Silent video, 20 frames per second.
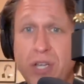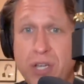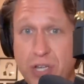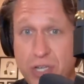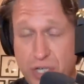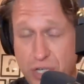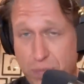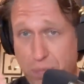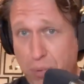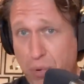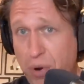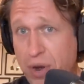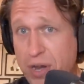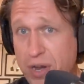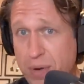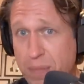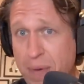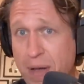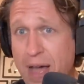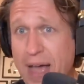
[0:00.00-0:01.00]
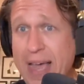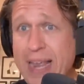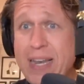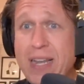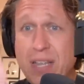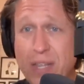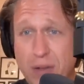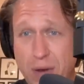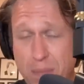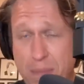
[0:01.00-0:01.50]
Support your mind,
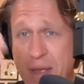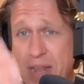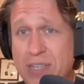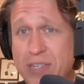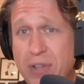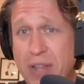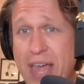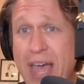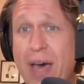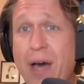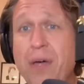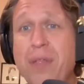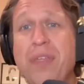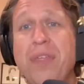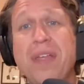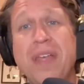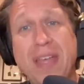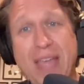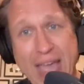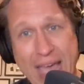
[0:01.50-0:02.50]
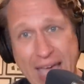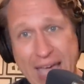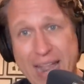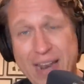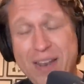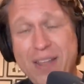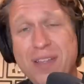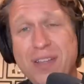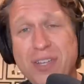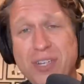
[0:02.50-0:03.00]
your mental health,
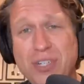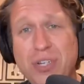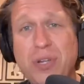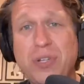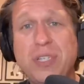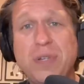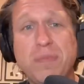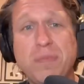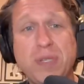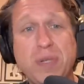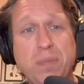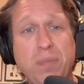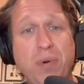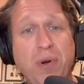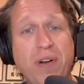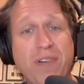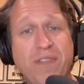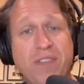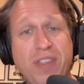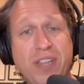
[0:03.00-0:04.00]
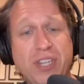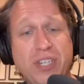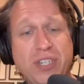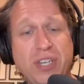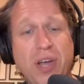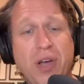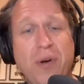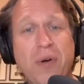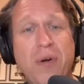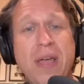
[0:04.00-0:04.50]
and show some support for the
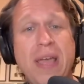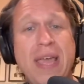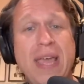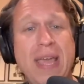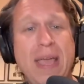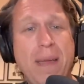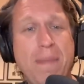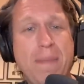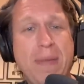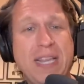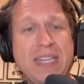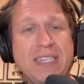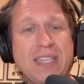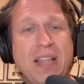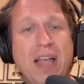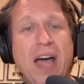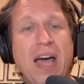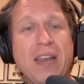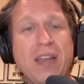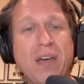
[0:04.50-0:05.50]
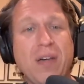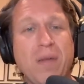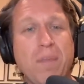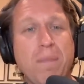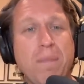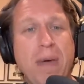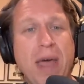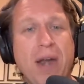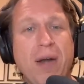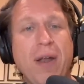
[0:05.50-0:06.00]
show. It means a lot. Go to
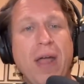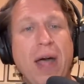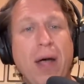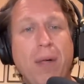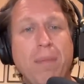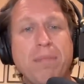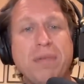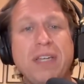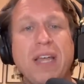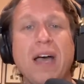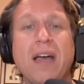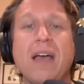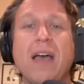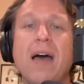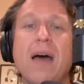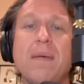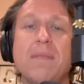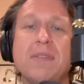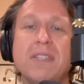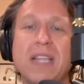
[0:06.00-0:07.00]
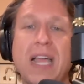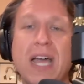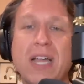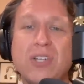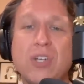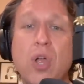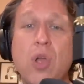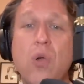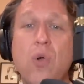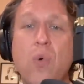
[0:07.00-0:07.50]
betterhelp.com slash
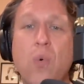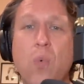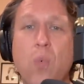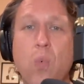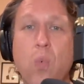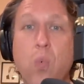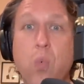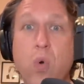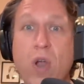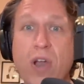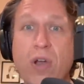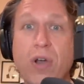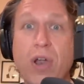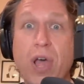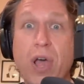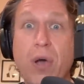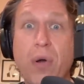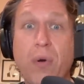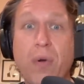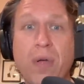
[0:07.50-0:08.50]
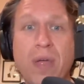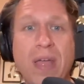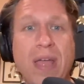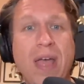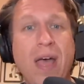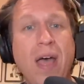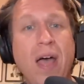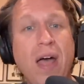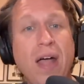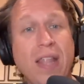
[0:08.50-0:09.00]
weirdo.
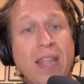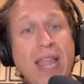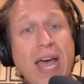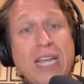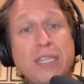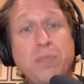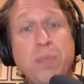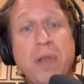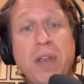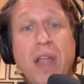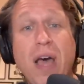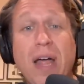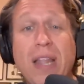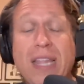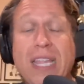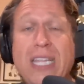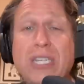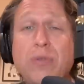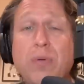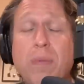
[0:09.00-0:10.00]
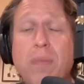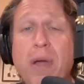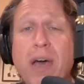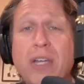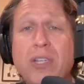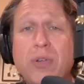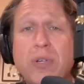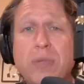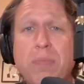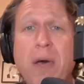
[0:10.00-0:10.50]
Last but not least, we're brought
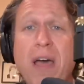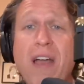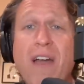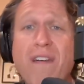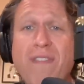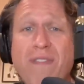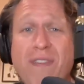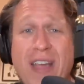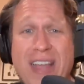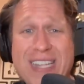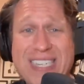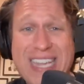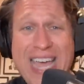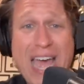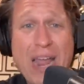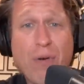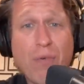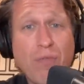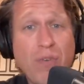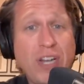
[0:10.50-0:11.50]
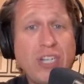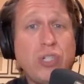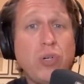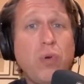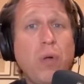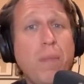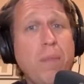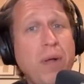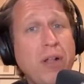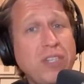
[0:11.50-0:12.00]
to us by our friends at
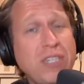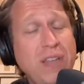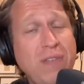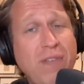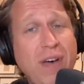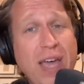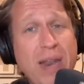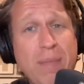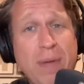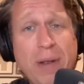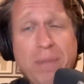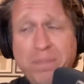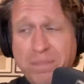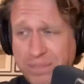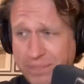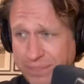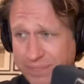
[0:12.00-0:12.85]
Ritual Multivitamin.